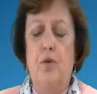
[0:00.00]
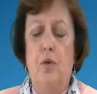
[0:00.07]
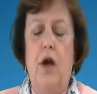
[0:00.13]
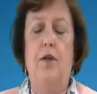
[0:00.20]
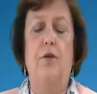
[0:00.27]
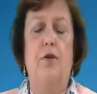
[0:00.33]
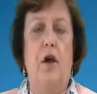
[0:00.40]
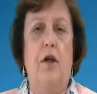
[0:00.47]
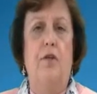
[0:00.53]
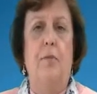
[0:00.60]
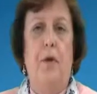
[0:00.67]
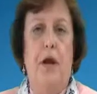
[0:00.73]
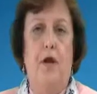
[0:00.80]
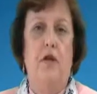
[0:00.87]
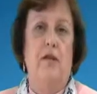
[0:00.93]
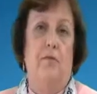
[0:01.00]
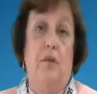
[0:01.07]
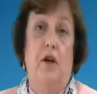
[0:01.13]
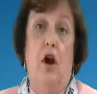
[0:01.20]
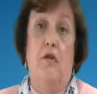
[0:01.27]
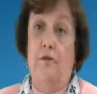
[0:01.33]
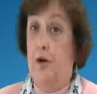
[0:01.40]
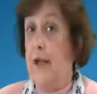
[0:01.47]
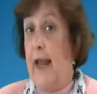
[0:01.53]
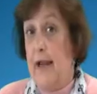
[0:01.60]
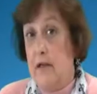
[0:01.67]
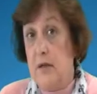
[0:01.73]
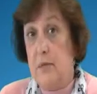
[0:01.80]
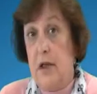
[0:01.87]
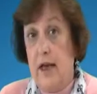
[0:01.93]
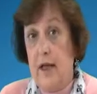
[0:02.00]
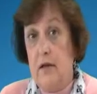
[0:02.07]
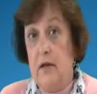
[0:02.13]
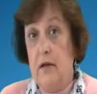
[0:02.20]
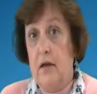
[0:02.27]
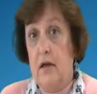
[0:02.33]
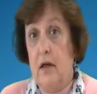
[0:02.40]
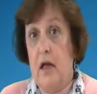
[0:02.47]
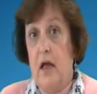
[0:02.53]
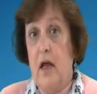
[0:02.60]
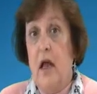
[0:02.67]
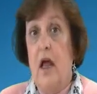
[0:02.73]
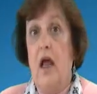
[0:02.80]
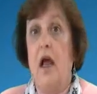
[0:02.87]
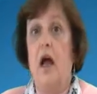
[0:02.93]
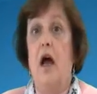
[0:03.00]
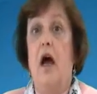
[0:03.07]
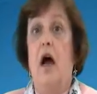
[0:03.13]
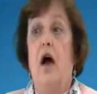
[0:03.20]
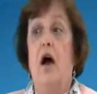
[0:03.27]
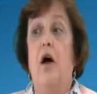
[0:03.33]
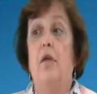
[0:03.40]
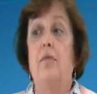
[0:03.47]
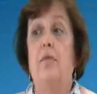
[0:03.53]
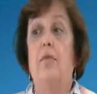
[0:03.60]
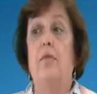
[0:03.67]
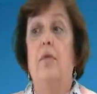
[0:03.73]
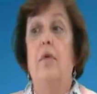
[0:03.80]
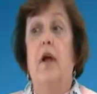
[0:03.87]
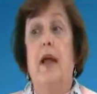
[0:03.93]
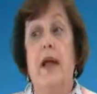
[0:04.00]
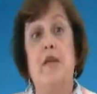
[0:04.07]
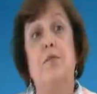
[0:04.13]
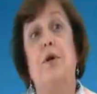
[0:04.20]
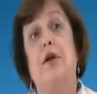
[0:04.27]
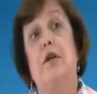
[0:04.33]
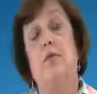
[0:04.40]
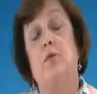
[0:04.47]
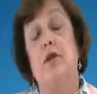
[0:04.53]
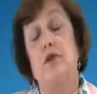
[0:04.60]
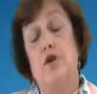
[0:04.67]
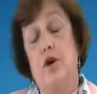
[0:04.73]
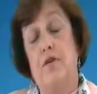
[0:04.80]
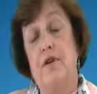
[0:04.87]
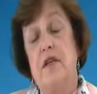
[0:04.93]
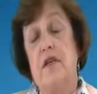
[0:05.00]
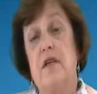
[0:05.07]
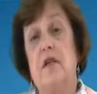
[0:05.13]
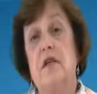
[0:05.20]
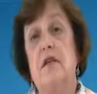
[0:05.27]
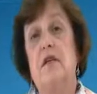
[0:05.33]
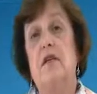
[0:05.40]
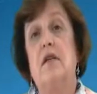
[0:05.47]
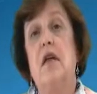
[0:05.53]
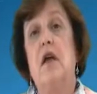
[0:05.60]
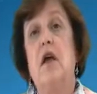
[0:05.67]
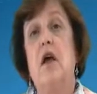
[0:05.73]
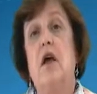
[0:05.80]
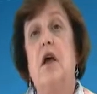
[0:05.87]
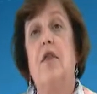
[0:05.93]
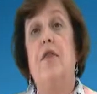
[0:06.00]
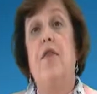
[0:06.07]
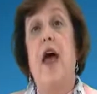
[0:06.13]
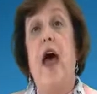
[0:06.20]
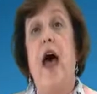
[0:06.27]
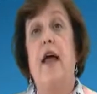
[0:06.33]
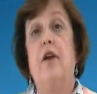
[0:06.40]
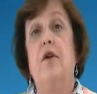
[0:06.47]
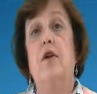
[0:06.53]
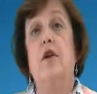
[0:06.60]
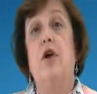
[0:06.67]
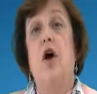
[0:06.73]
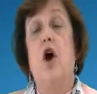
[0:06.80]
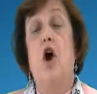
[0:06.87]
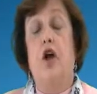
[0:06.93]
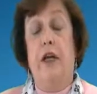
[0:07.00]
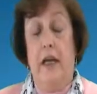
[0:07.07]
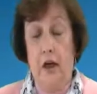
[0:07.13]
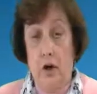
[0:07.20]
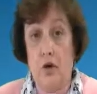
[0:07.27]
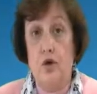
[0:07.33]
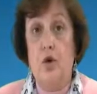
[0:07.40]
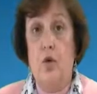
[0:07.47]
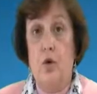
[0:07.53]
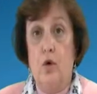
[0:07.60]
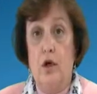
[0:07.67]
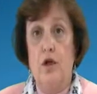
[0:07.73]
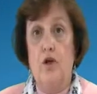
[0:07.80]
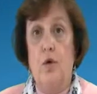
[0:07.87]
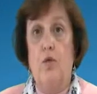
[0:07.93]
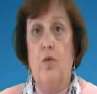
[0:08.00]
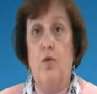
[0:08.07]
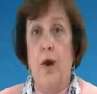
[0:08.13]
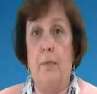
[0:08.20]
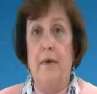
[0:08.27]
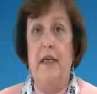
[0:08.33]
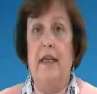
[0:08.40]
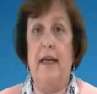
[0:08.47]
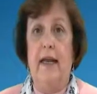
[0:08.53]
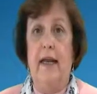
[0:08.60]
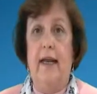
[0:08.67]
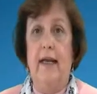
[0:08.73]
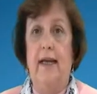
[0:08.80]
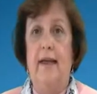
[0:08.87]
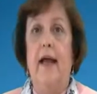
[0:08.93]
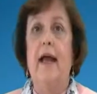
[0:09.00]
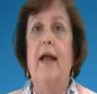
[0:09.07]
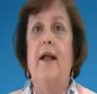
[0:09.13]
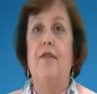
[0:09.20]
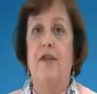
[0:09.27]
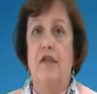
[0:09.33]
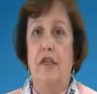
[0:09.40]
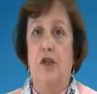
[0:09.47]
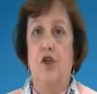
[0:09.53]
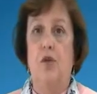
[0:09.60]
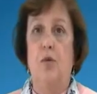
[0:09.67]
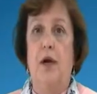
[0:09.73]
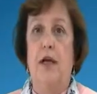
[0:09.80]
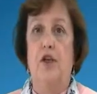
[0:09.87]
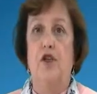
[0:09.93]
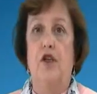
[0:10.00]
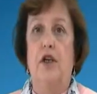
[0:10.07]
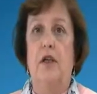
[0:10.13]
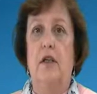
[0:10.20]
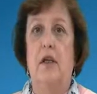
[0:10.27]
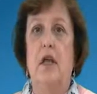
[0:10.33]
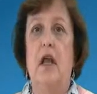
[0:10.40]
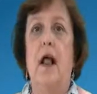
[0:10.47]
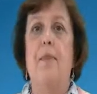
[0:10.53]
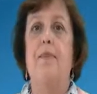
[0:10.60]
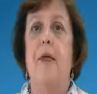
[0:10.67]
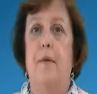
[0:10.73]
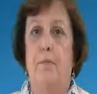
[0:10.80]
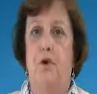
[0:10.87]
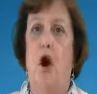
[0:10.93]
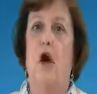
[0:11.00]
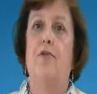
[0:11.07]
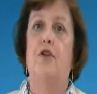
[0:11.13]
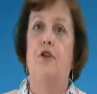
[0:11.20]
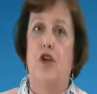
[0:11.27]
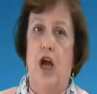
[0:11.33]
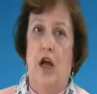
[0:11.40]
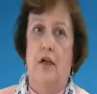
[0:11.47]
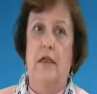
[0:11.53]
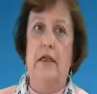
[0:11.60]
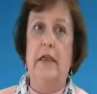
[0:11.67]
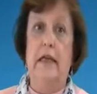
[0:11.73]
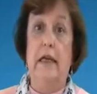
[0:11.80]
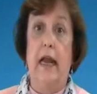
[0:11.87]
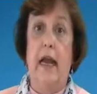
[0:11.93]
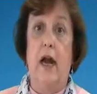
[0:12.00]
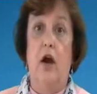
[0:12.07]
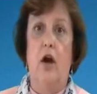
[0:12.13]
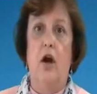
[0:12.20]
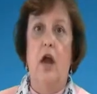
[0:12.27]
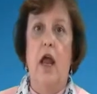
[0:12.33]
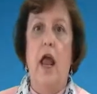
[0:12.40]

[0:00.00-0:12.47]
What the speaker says: to whether or not the parents have been offered a case plan. A case plan with services that are geared towards remedying the situation that brought the child into care,